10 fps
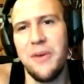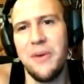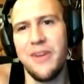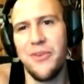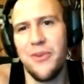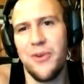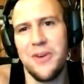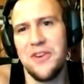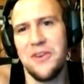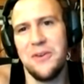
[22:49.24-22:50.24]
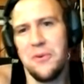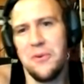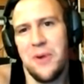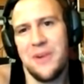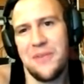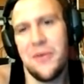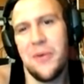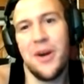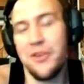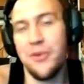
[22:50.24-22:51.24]
that's again that's just the
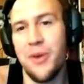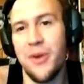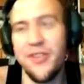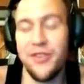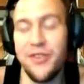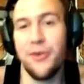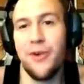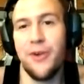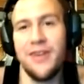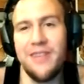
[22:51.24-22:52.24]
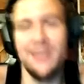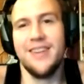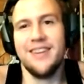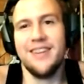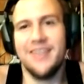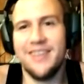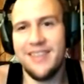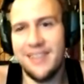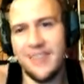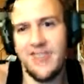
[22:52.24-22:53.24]
asininity of of uh,
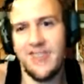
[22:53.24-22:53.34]
drug